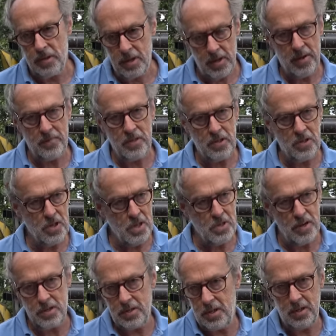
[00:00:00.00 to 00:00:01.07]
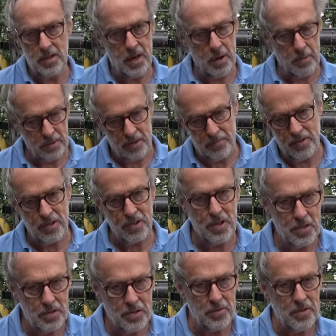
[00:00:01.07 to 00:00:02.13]
We don't have this seed dressing now, which I've
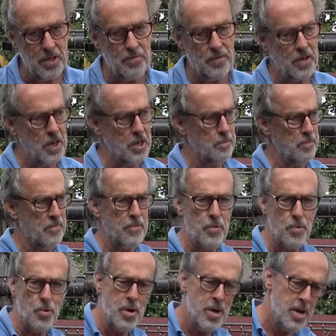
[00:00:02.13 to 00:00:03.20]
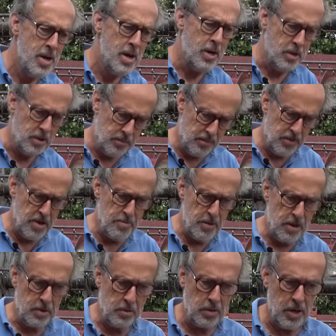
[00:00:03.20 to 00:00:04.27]
discussed on these videos before, and as flea
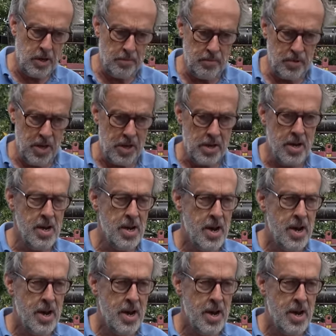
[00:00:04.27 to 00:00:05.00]
beetle comes in,